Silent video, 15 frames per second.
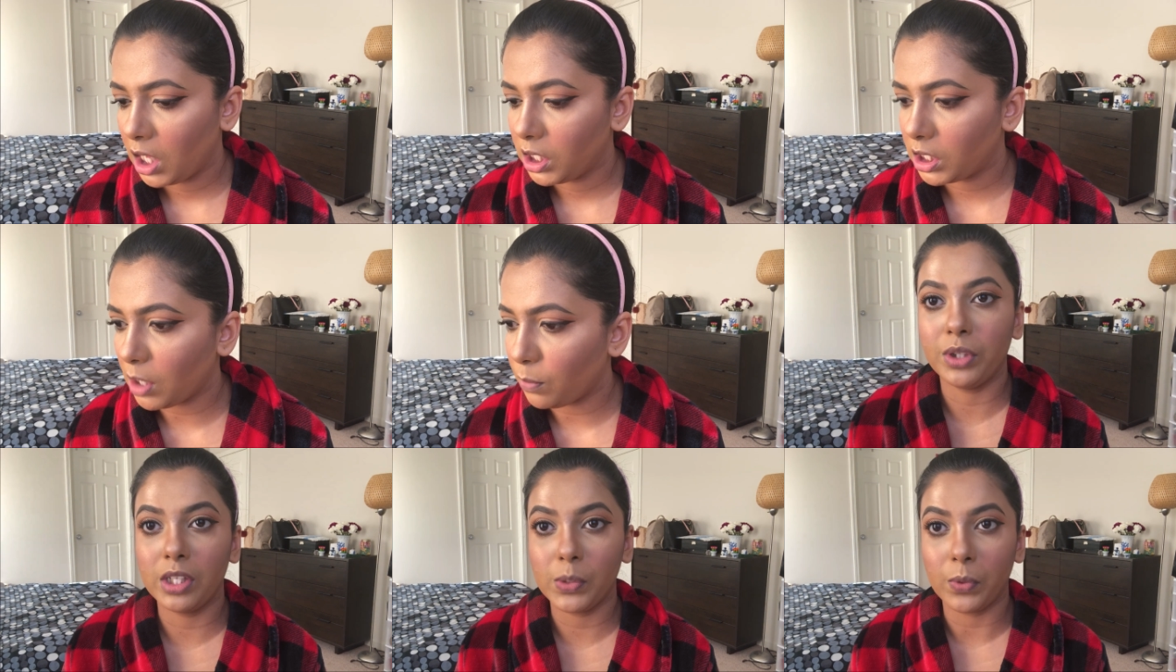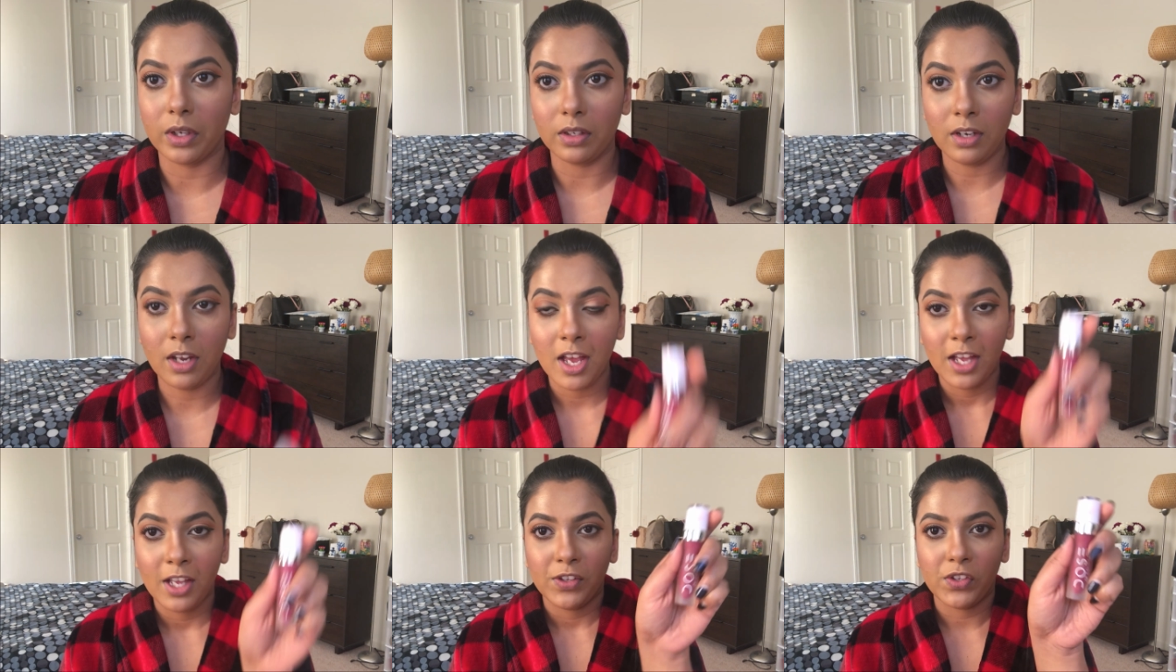So I'll do this one.
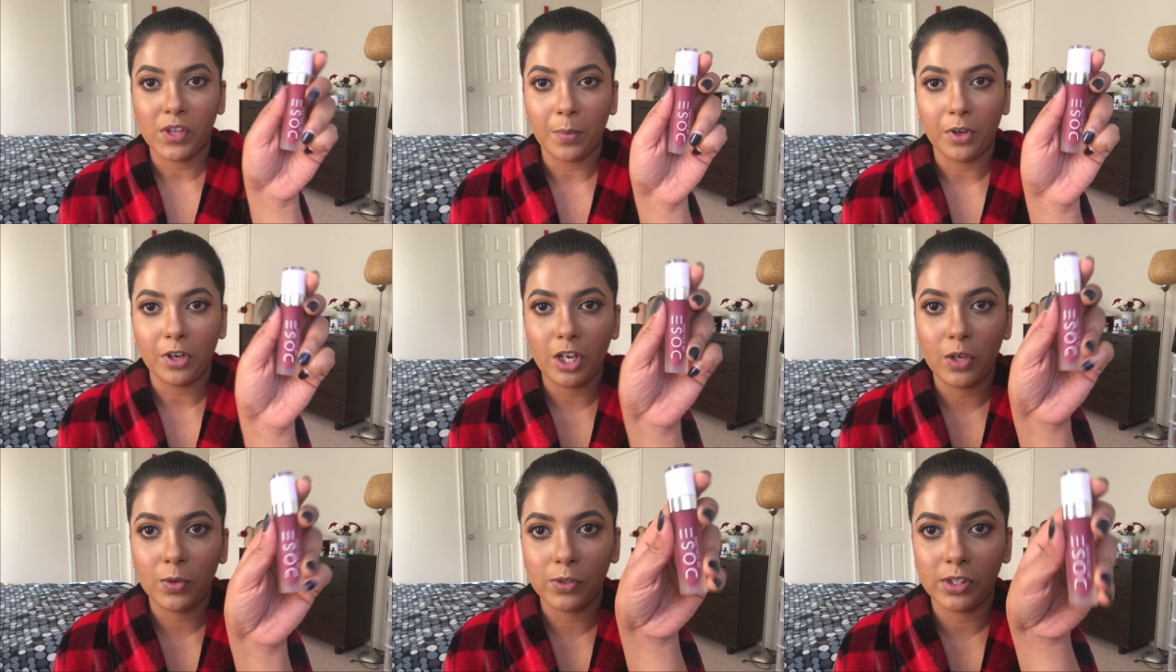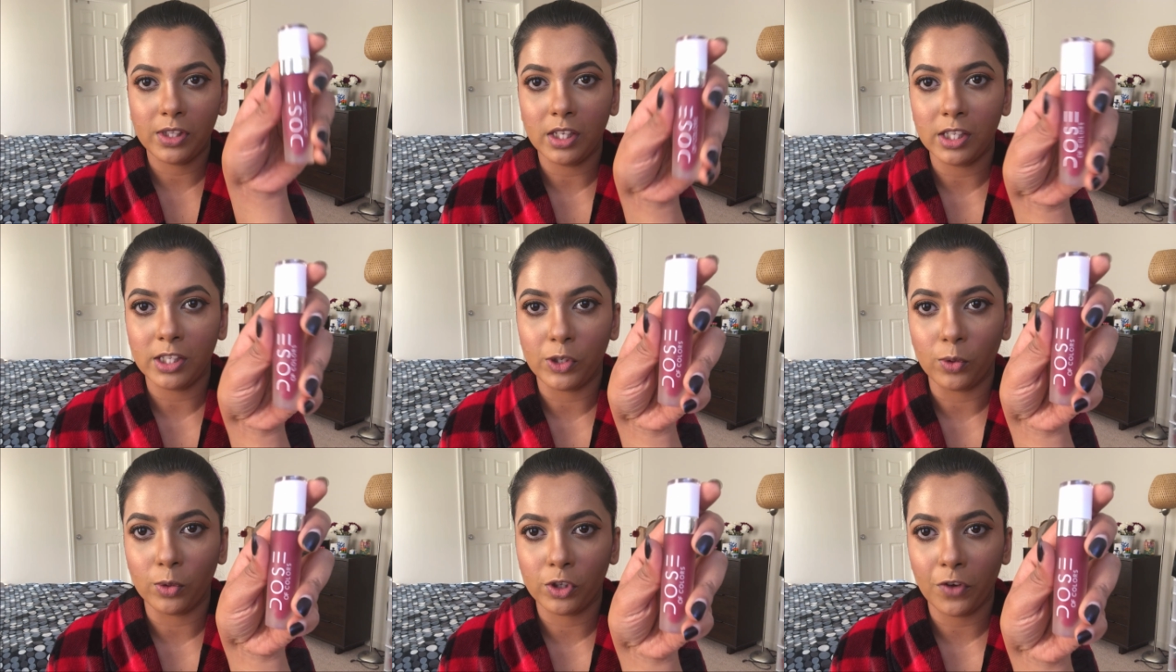So I'm gonna use this
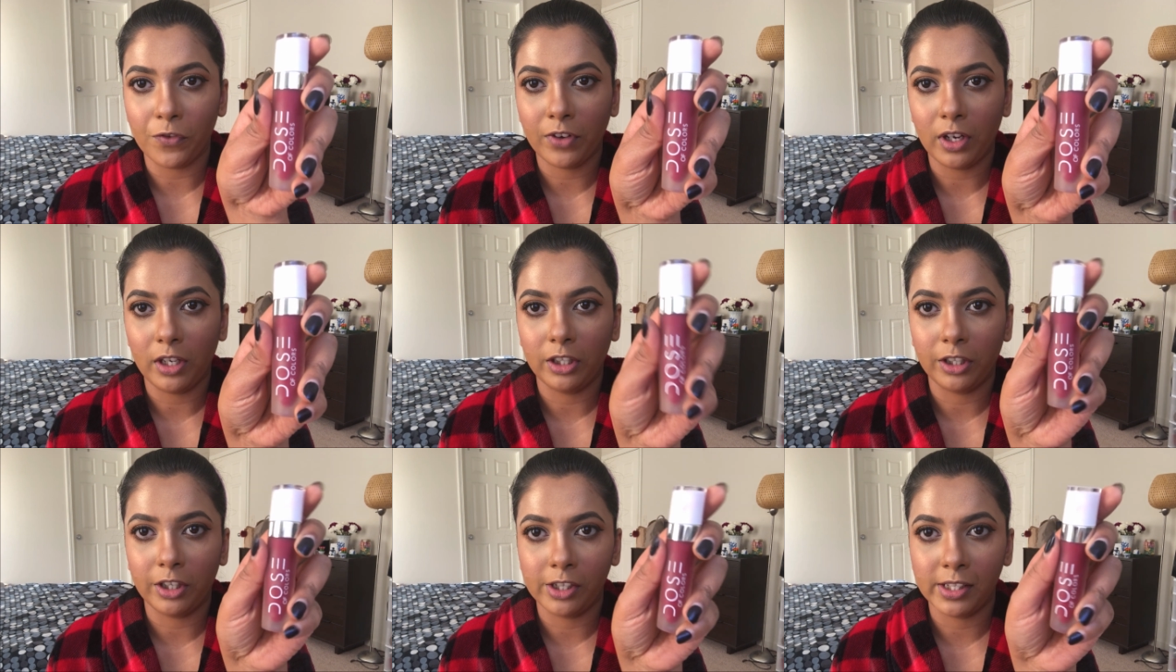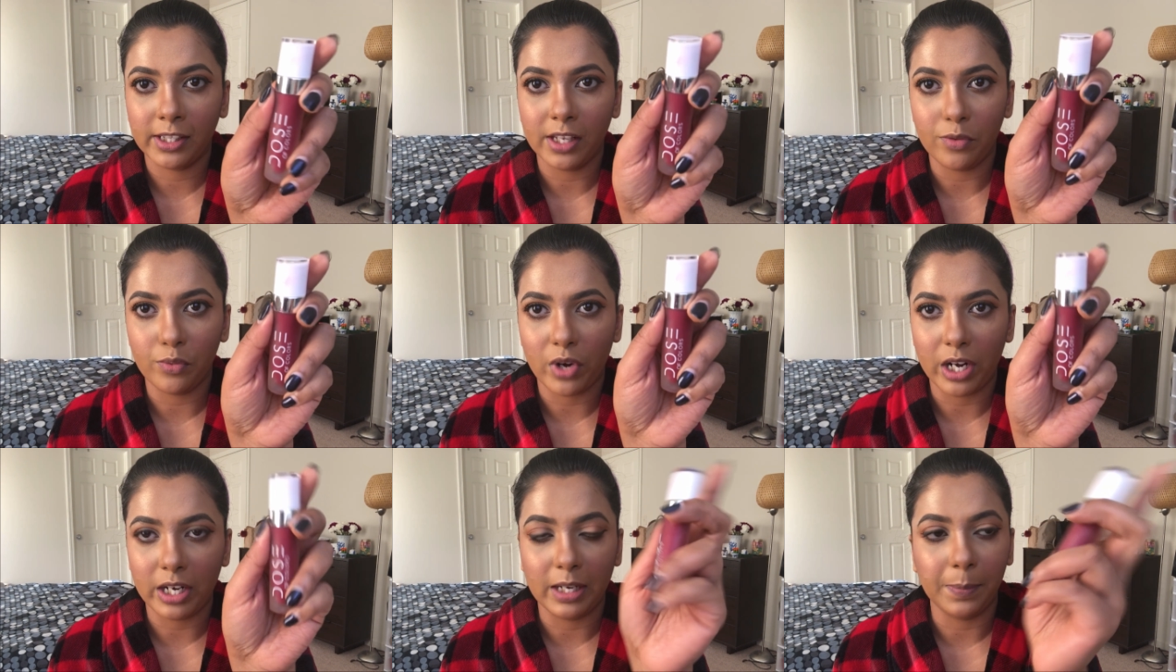Dose of Colors
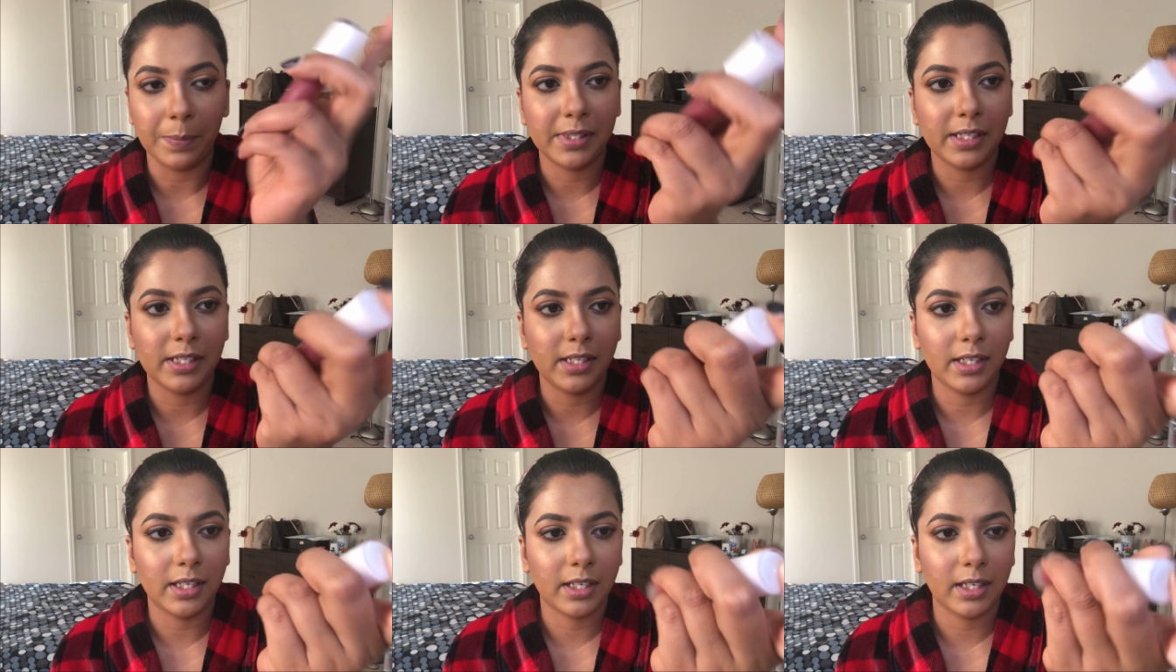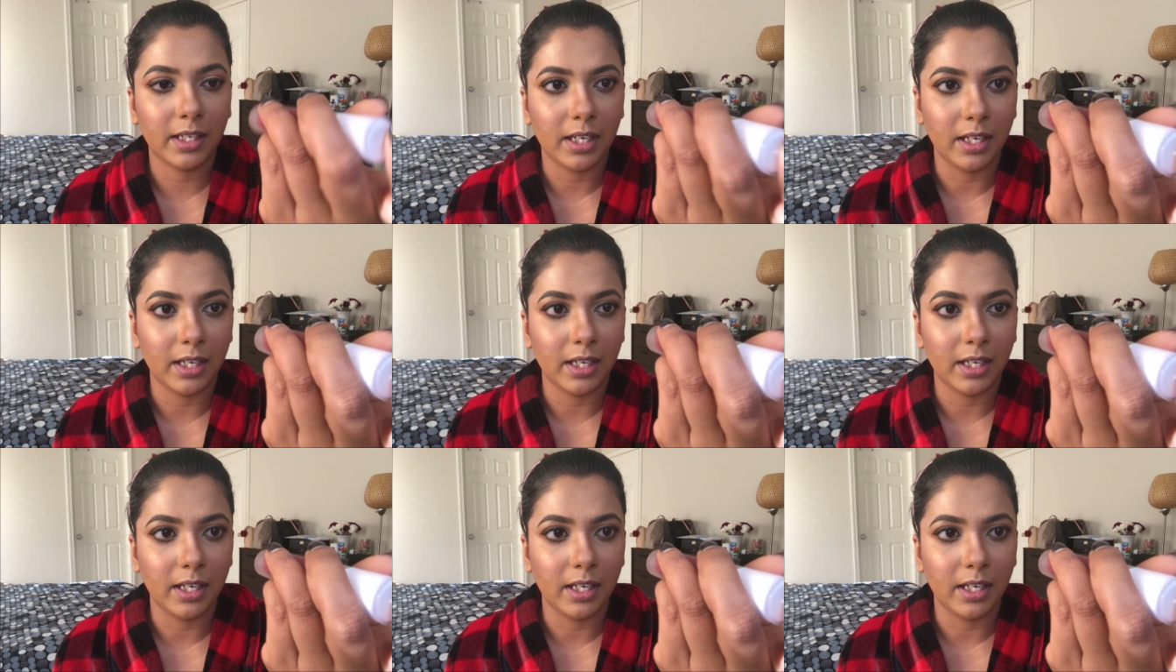red lipstick,